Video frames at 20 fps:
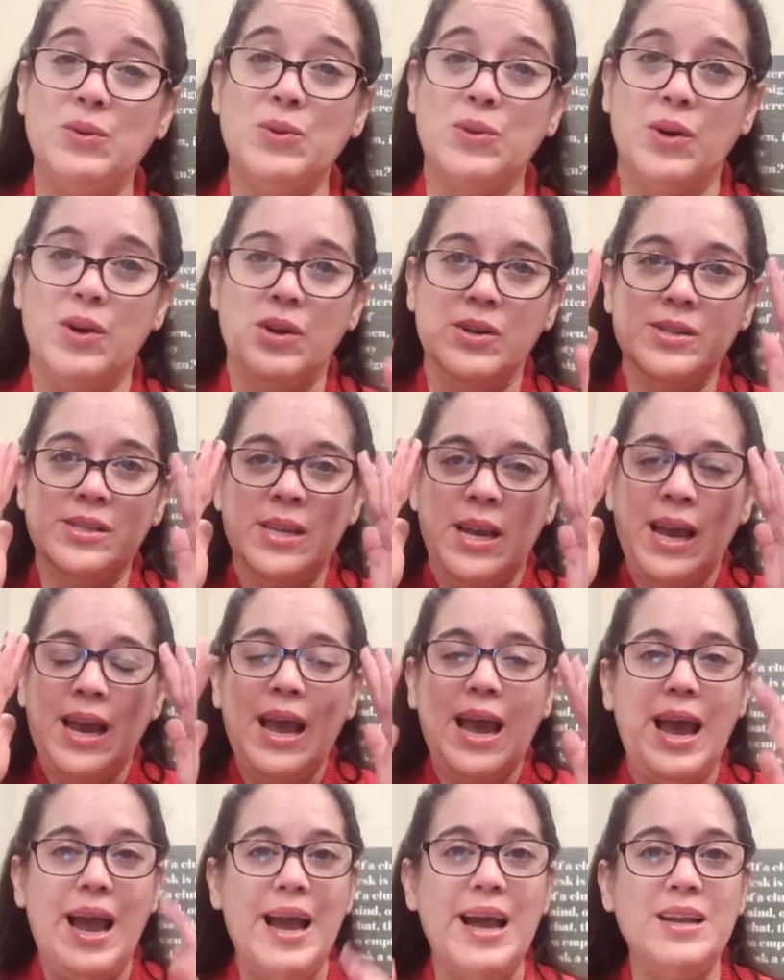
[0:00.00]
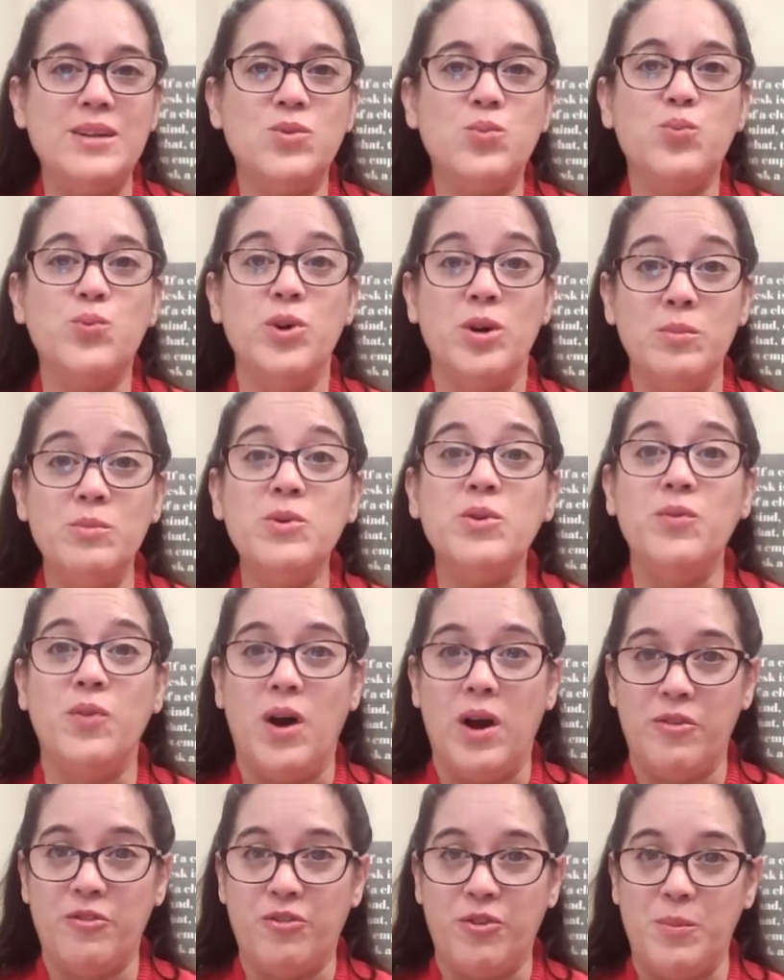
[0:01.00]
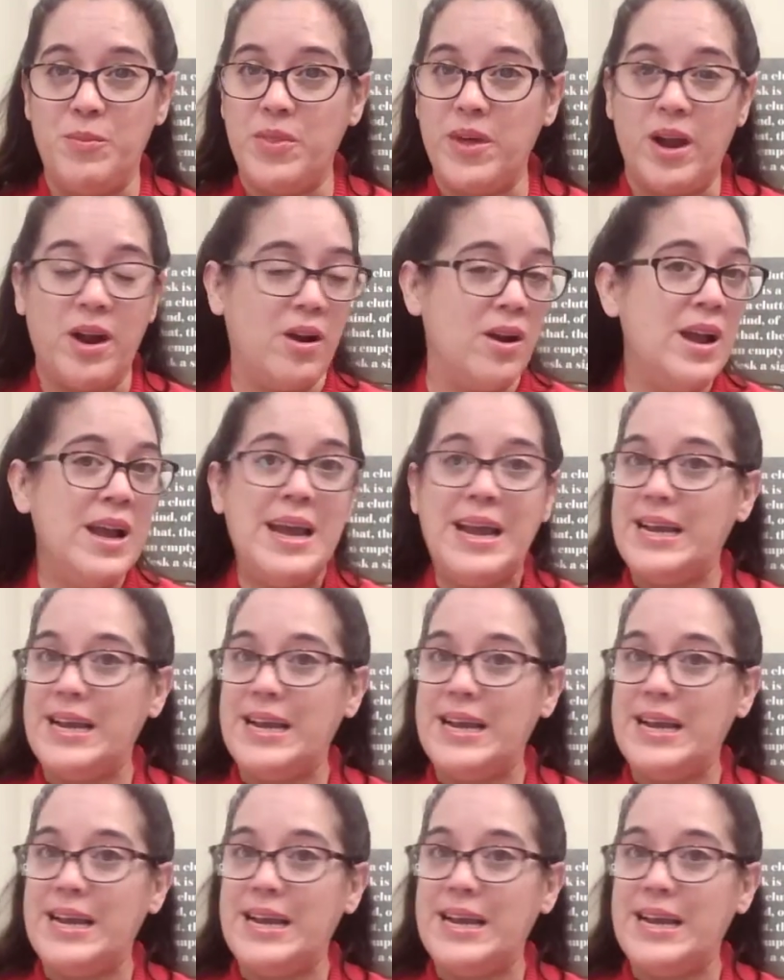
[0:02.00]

learned, and we'll move on from there.